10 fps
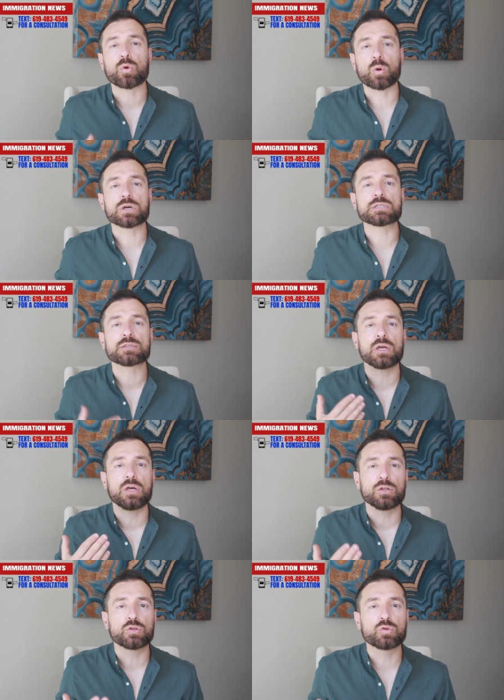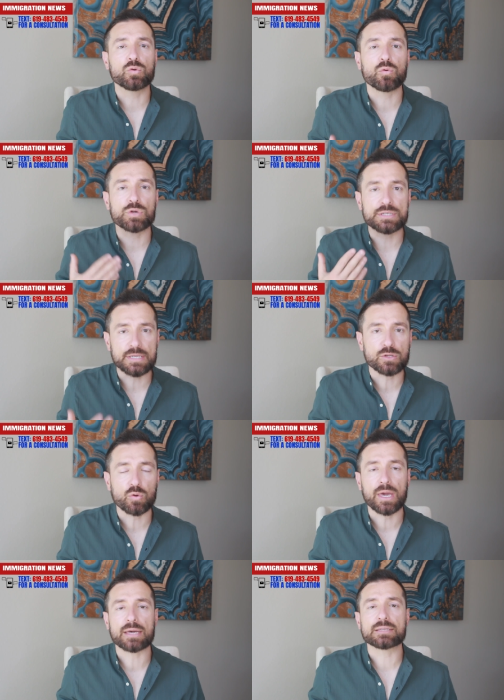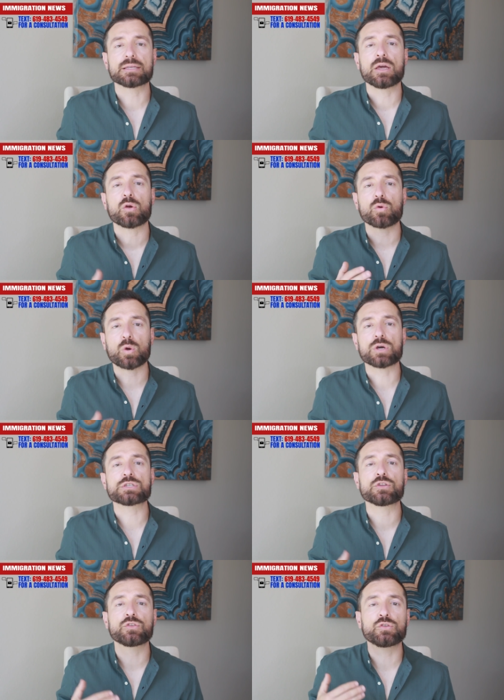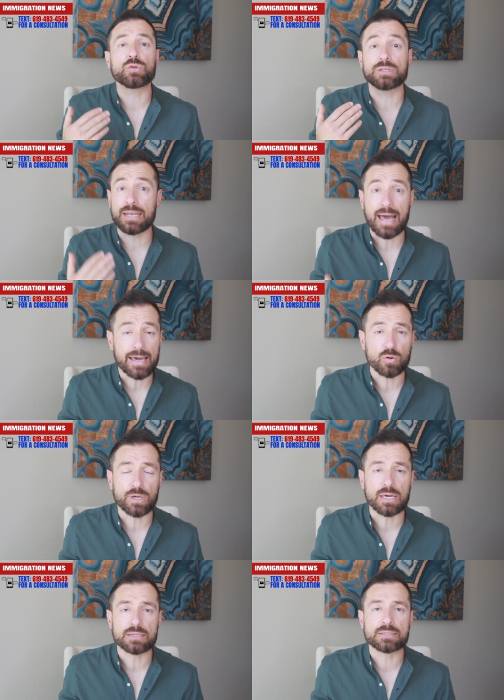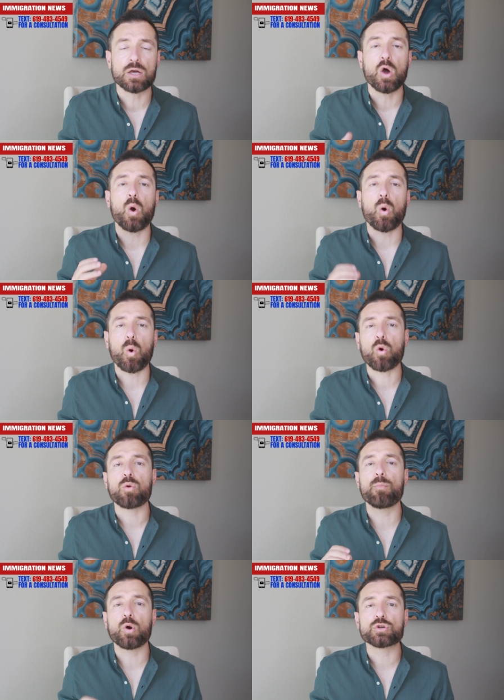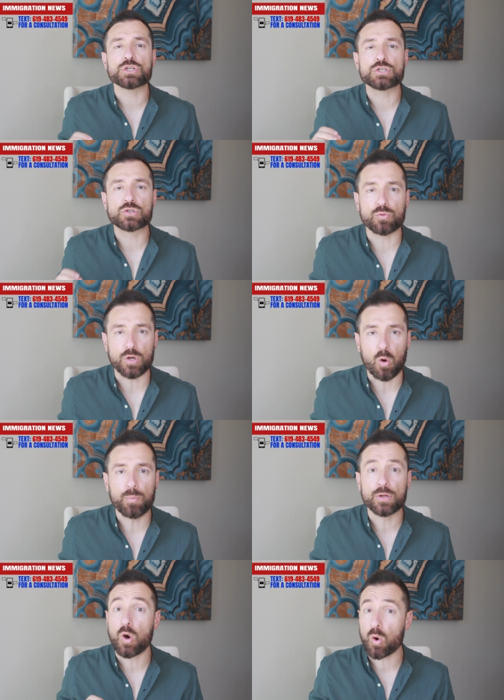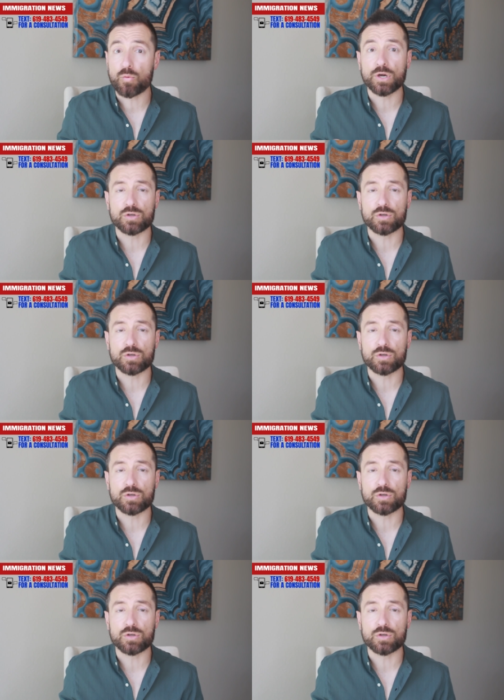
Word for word: requests to rescind your case, requests to deny your case, or motions to reopen or